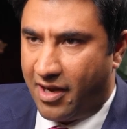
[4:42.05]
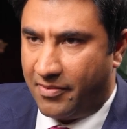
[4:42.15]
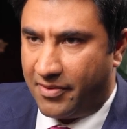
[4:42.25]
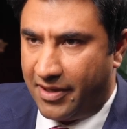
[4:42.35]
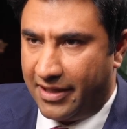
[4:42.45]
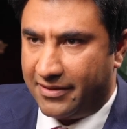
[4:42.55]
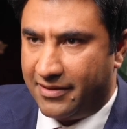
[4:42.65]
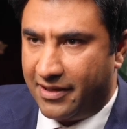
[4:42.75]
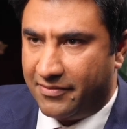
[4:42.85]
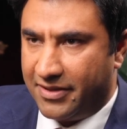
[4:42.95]
operate?
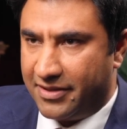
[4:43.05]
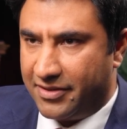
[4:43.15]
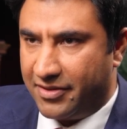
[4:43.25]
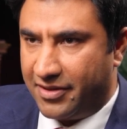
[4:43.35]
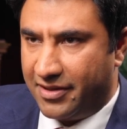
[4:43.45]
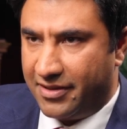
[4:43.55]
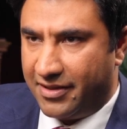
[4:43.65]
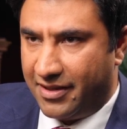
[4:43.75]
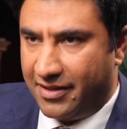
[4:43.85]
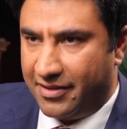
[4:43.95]
Like whether they're
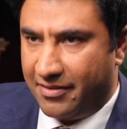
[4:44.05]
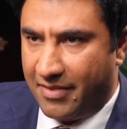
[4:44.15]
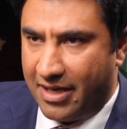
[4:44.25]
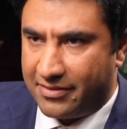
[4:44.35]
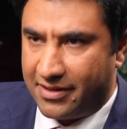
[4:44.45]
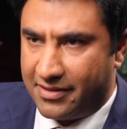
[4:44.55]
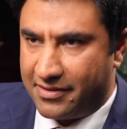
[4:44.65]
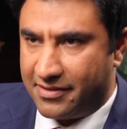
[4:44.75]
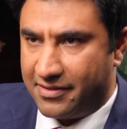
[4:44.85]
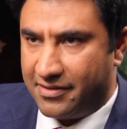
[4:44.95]
in the, in the
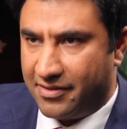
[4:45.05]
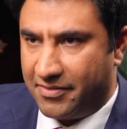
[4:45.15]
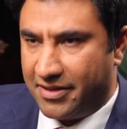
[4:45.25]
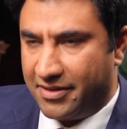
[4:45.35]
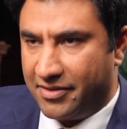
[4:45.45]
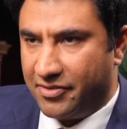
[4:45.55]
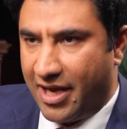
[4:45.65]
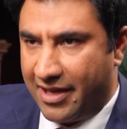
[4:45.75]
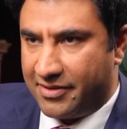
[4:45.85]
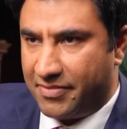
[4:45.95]
mountains, and, or whether you
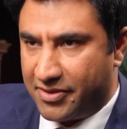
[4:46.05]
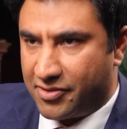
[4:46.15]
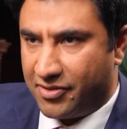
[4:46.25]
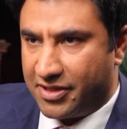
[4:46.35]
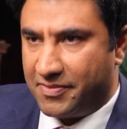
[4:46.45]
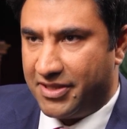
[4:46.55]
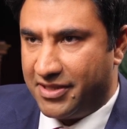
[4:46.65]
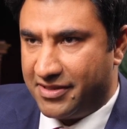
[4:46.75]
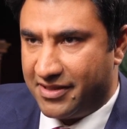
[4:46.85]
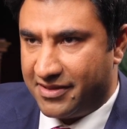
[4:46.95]
had personal
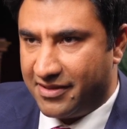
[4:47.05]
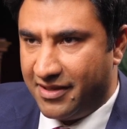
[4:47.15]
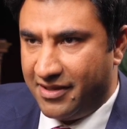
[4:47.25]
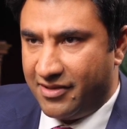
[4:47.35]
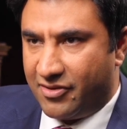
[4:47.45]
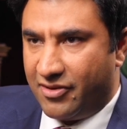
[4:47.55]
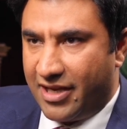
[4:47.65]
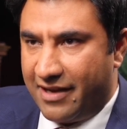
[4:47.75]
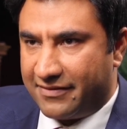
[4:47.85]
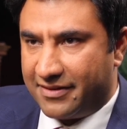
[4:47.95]
experiences
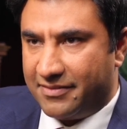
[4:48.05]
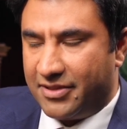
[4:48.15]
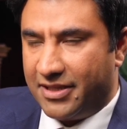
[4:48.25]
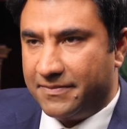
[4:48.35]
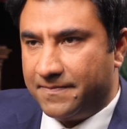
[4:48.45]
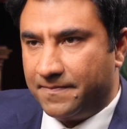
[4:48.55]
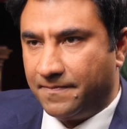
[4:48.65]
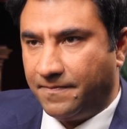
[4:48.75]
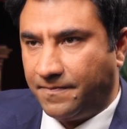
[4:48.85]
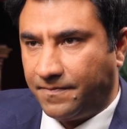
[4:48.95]
going after them, right?
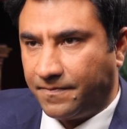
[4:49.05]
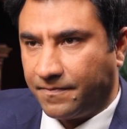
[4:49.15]
We